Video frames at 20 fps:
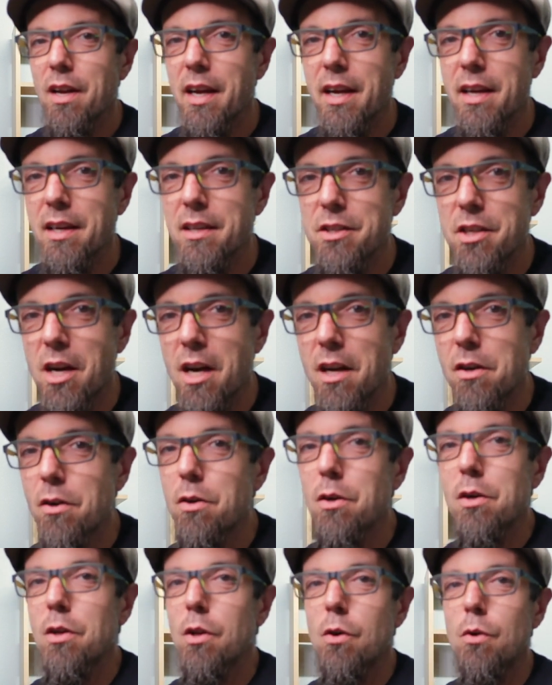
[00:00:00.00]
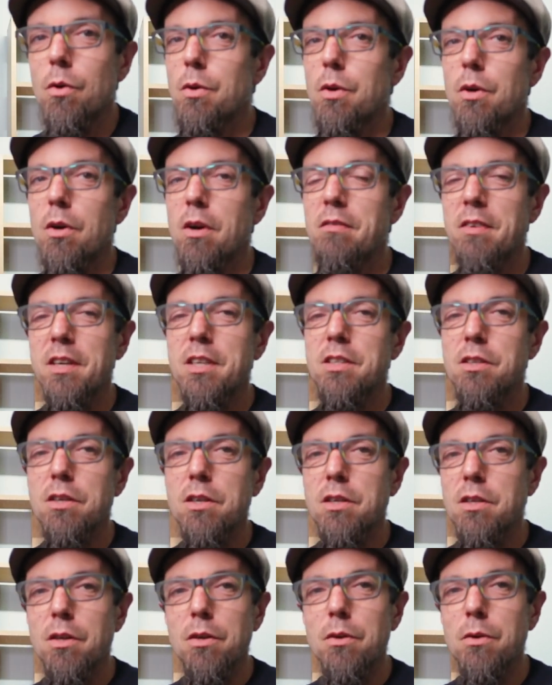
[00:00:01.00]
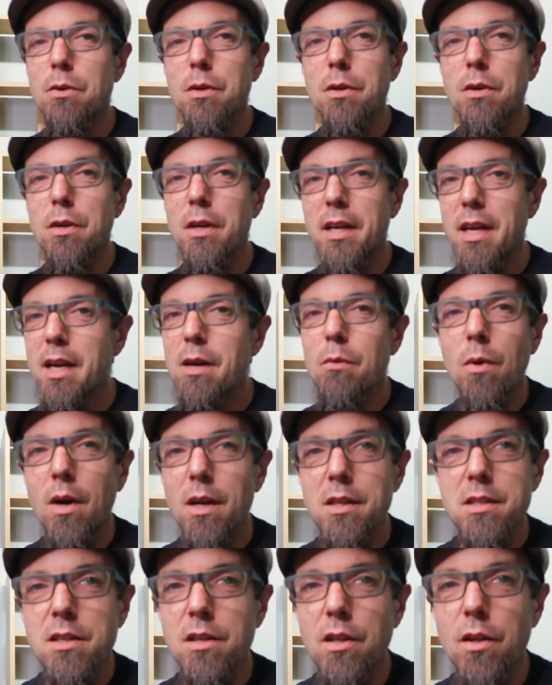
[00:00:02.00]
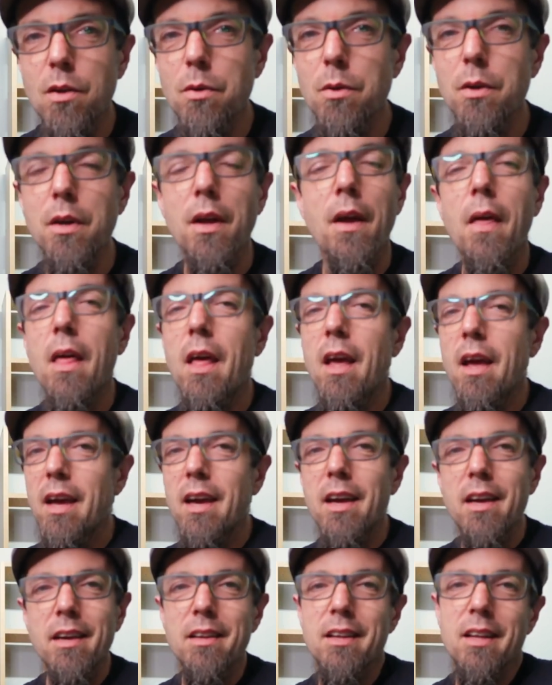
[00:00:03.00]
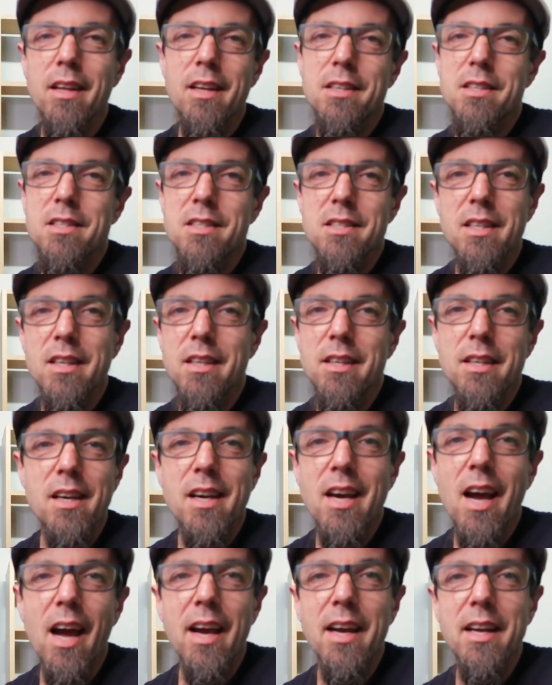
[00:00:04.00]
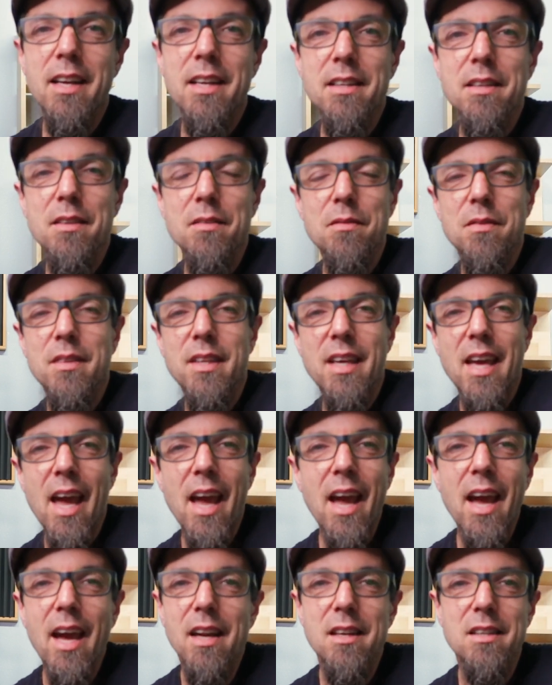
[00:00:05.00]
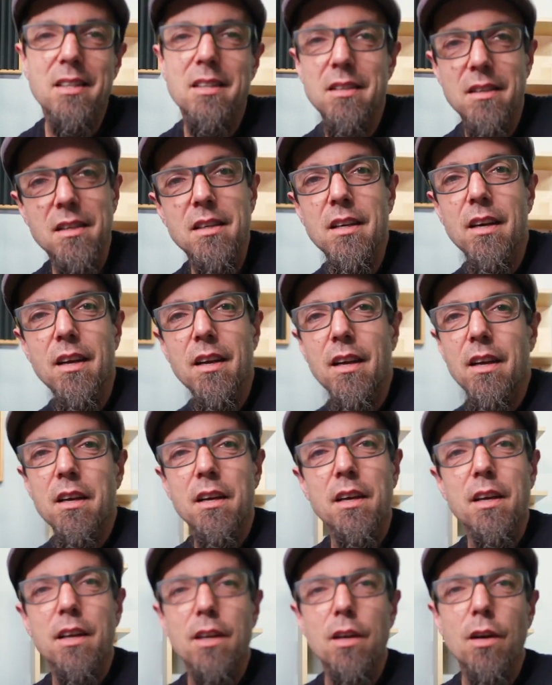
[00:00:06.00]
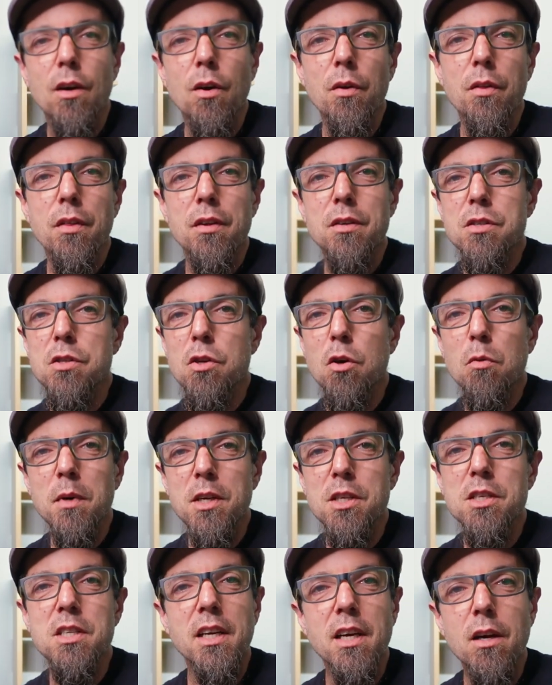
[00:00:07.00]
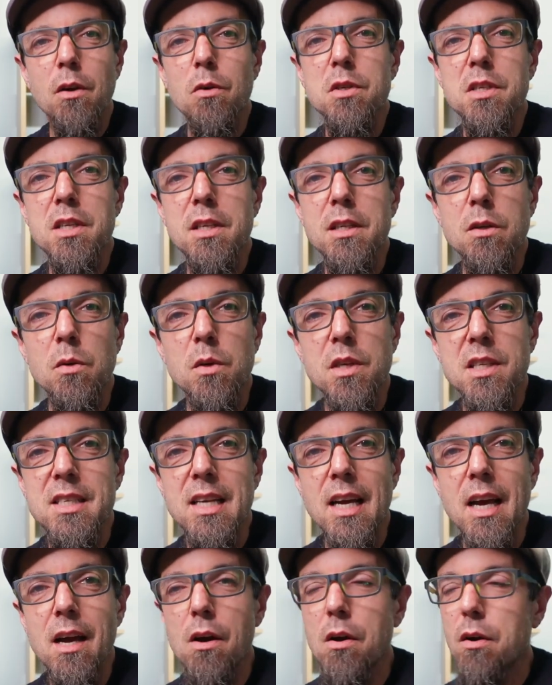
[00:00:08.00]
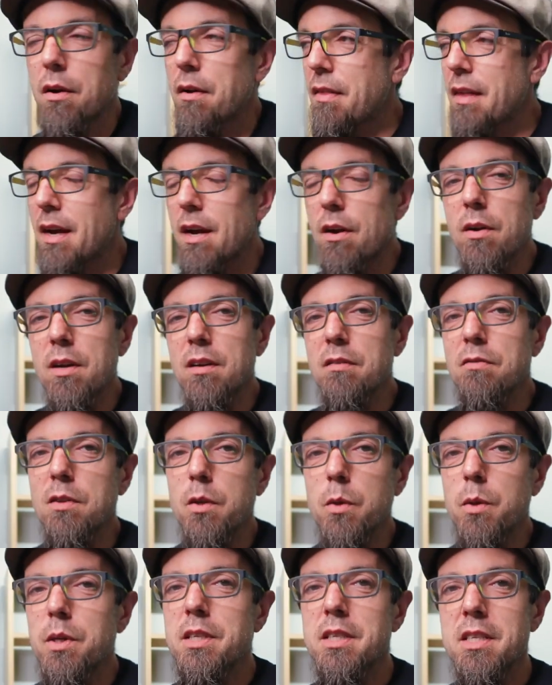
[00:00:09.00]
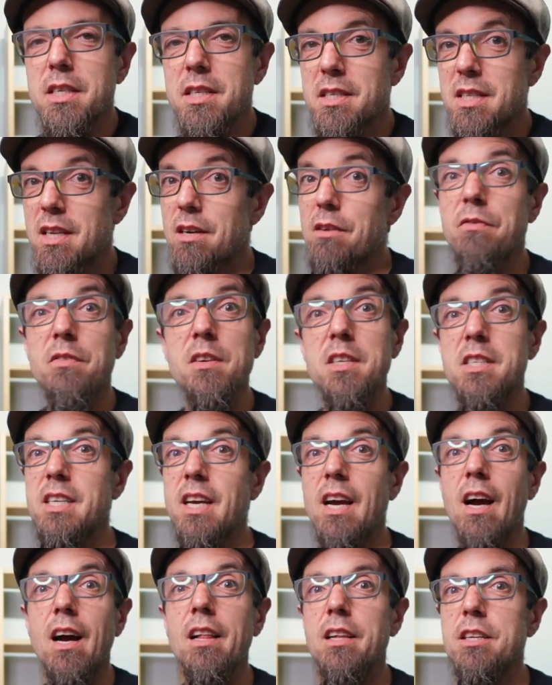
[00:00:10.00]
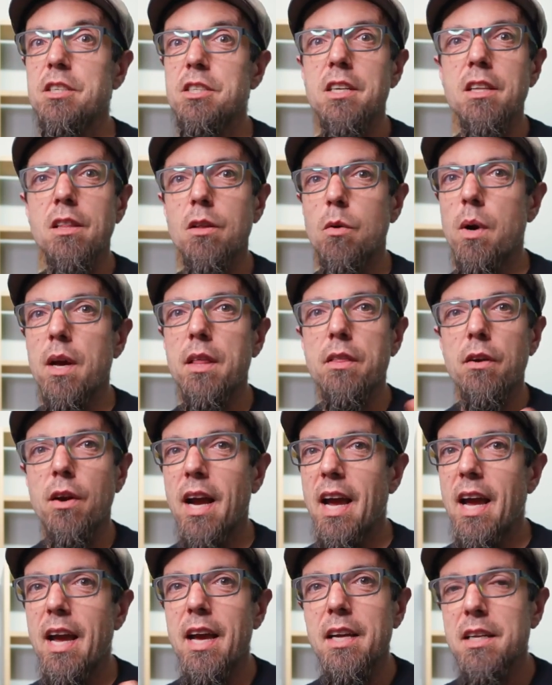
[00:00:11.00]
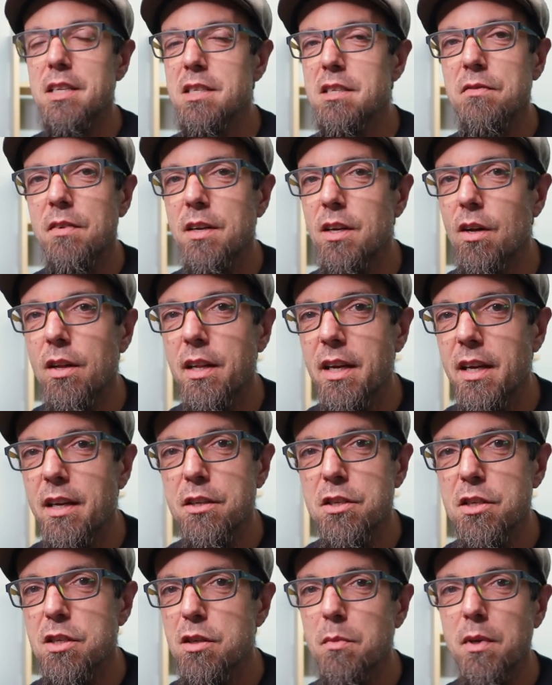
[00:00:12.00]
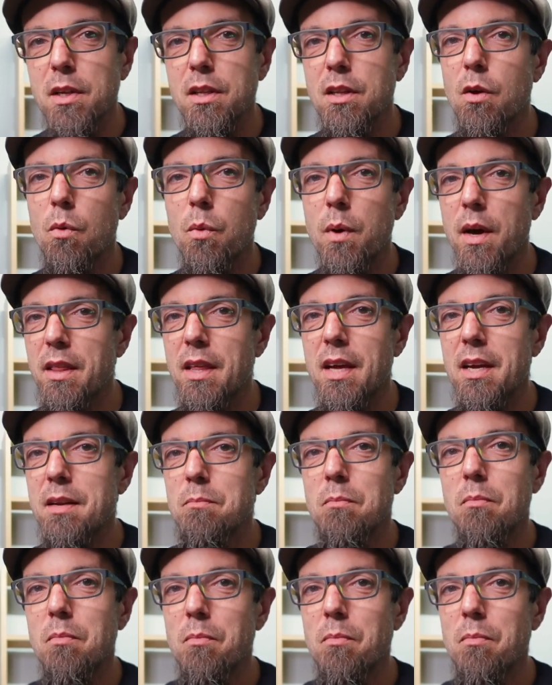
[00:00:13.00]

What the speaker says: like a Jocko clone or a Victor clone or a Nate Watts clone. You kind of can't. There's so much that goes into a sound. Their influences, their physiology, the way their hands fit on the instrument, the way they